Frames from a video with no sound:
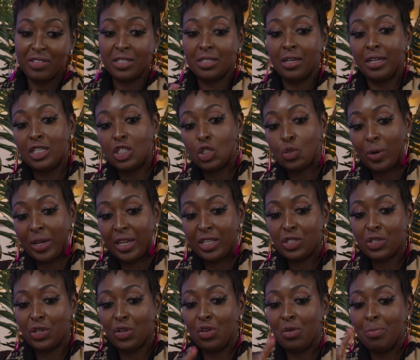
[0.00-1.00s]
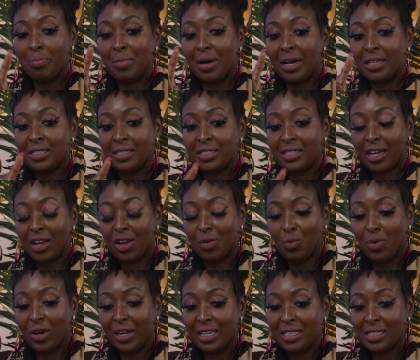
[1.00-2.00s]
son is 22, my
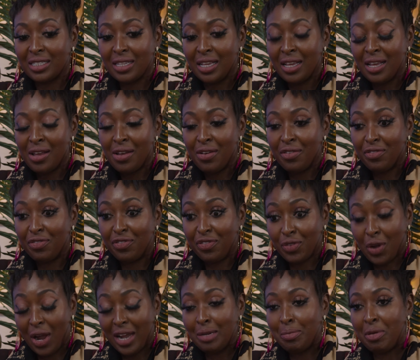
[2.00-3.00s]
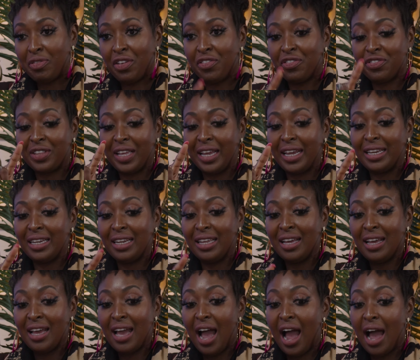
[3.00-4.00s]
second one is going to be 15,
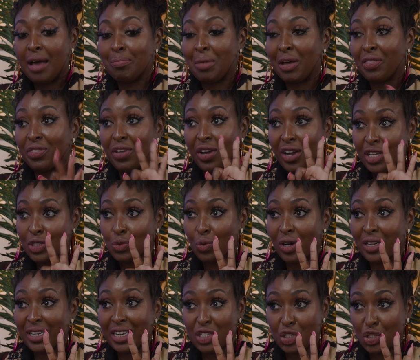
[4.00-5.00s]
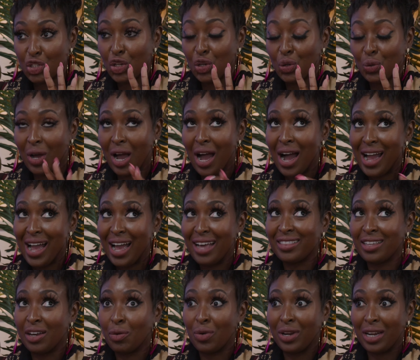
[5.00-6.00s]
and my third one is 2. I
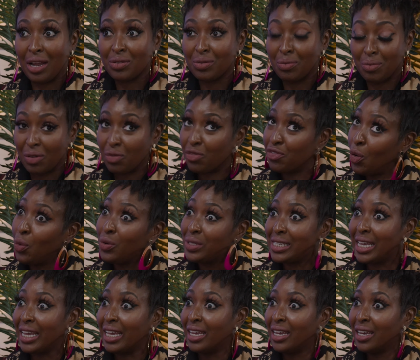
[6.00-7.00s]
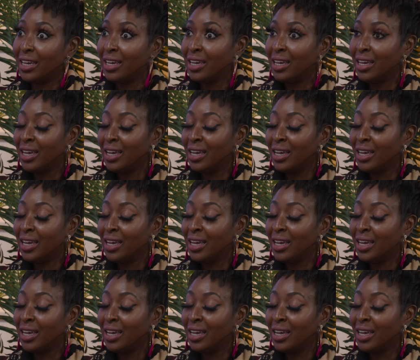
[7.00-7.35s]
had that when I was 40,